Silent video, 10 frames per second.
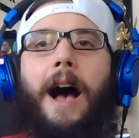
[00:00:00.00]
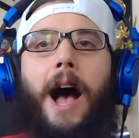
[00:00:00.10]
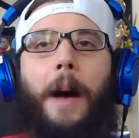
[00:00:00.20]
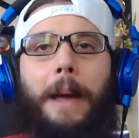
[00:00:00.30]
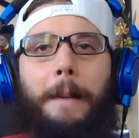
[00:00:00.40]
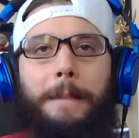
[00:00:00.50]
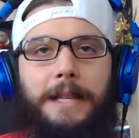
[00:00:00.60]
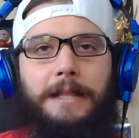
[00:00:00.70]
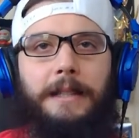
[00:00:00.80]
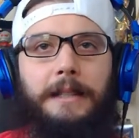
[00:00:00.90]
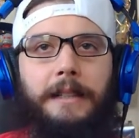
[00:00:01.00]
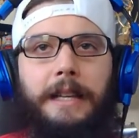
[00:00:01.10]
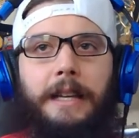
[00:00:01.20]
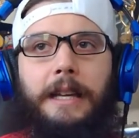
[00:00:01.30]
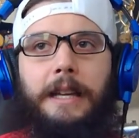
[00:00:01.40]
and
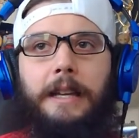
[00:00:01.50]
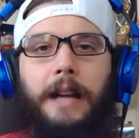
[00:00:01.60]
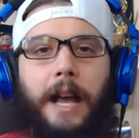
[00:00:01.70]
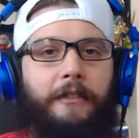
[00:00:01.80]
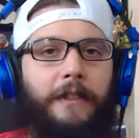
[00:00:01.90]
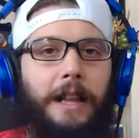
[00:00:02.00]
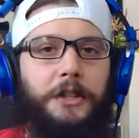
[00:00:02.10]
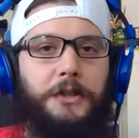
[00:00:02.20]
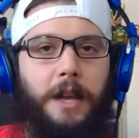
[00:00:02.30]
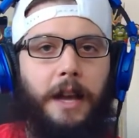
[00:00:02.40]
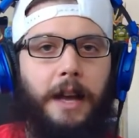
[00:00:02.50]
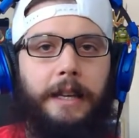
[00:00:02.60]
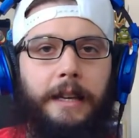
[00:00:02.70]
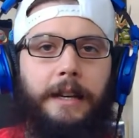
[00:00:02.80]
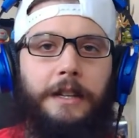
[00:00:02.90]
basically it kind of follows a
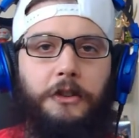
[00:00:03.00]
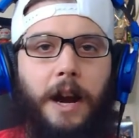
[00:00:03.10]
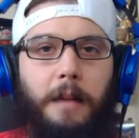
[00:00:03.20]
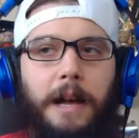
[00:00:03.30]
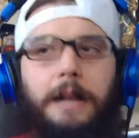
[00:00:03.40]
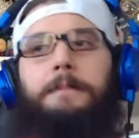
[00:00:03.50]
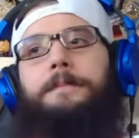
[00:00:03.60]
kid and his grandma.